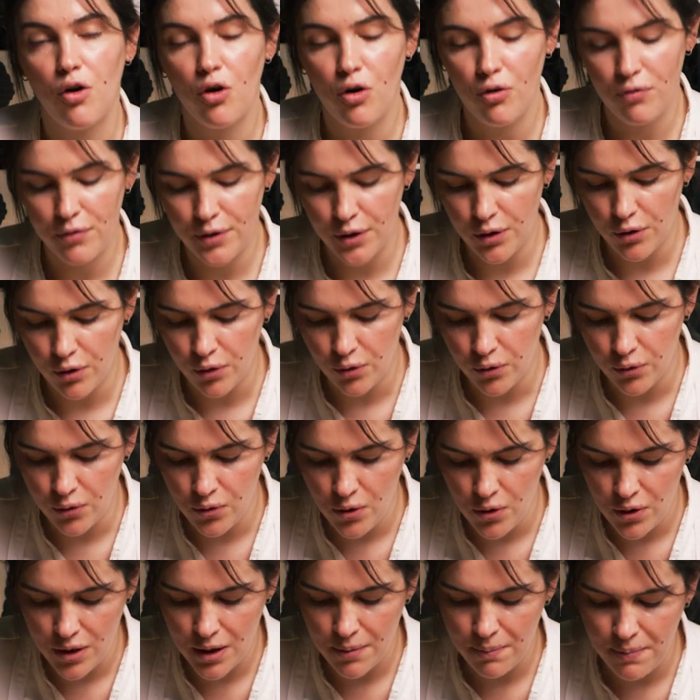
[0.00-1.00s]
over
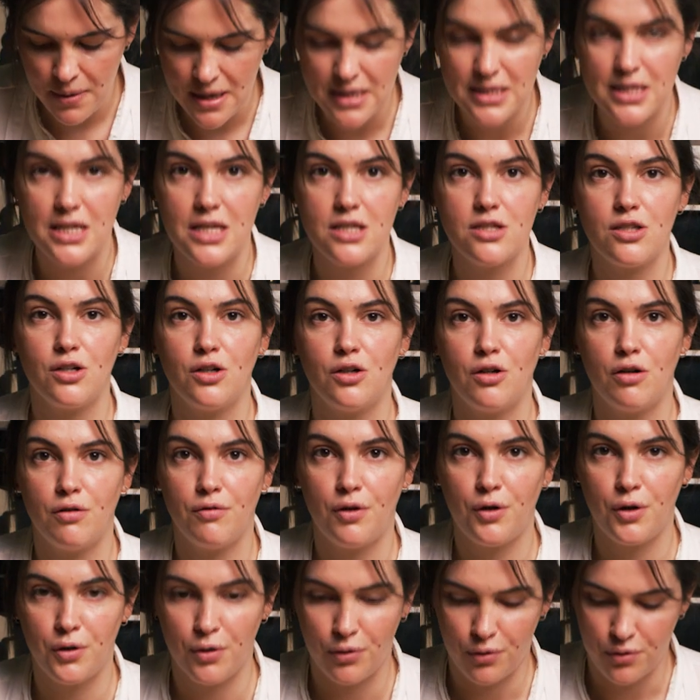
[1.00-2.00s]
all the pieces of
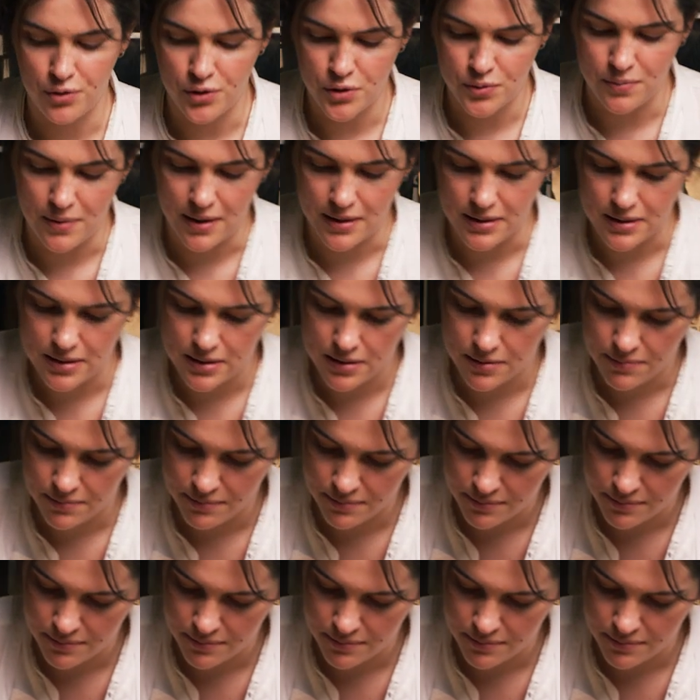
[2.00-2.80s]
hot cross buns.